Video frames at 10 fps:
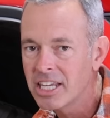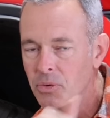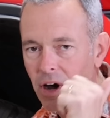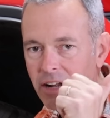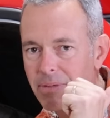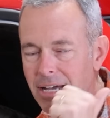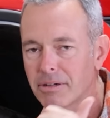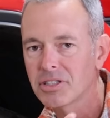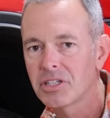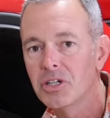you want to be
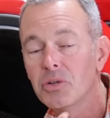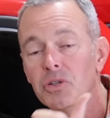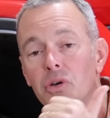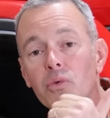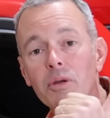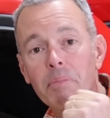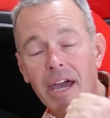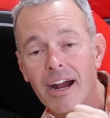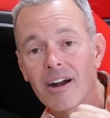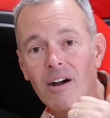able to do a
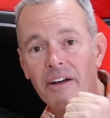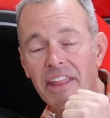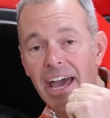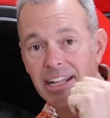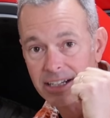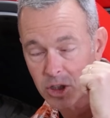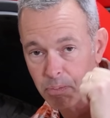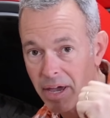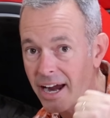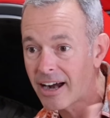repair on that
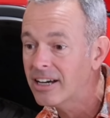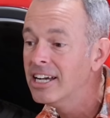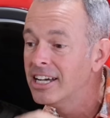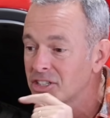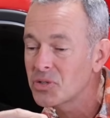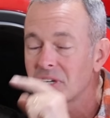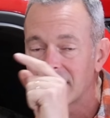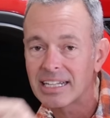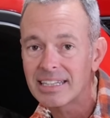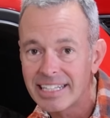spare so you can
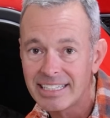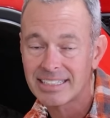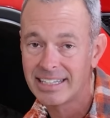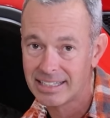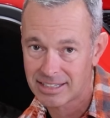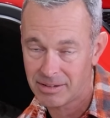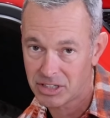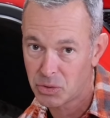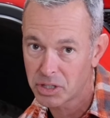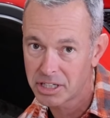at least get
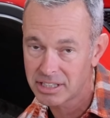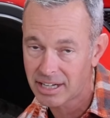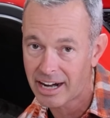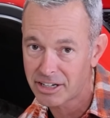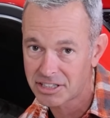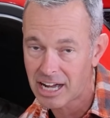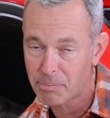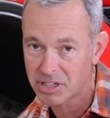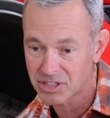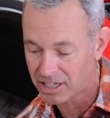to a good tire shop
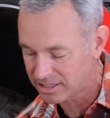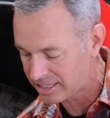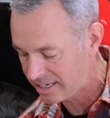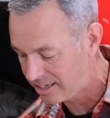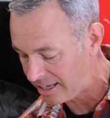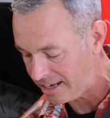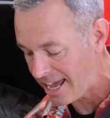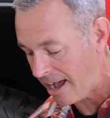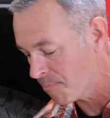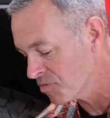when it's all said and done.
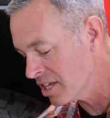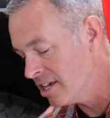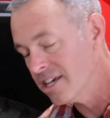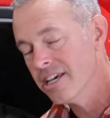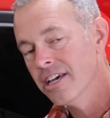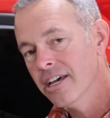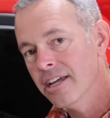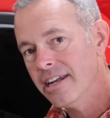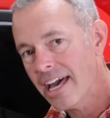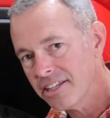
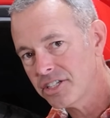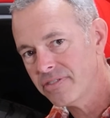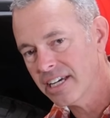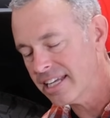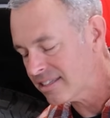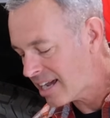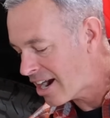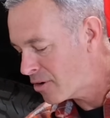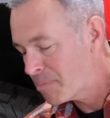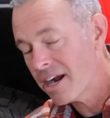Now that you've done that
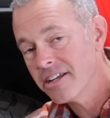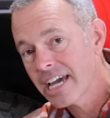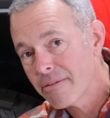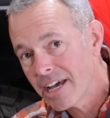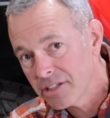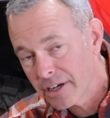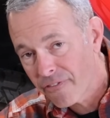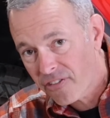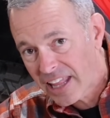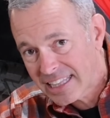tire repair, you got to be able to
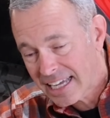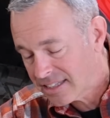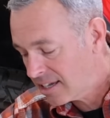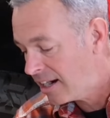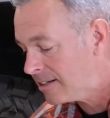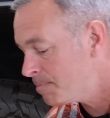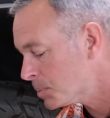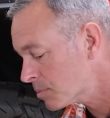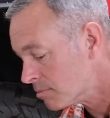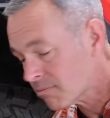inflate that tire.
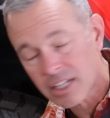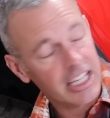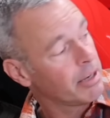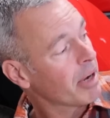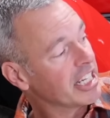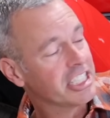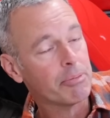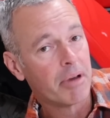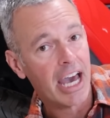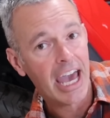In my
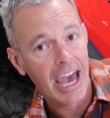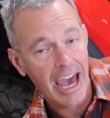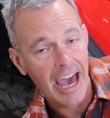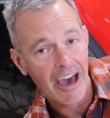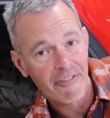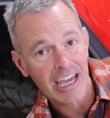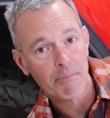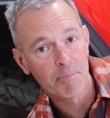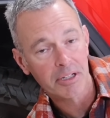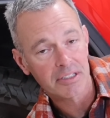Jeep, I have a
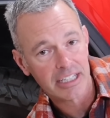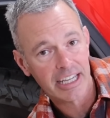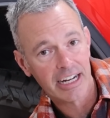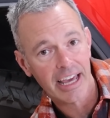built-in